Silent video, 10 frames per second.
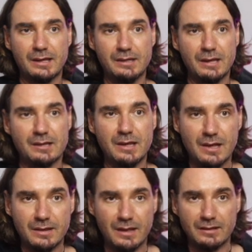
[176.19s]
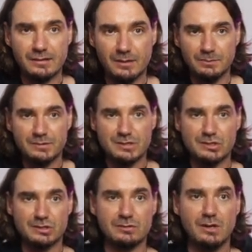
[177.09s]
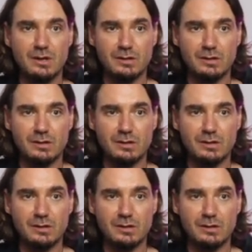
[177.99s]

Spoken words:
Again, that thumb position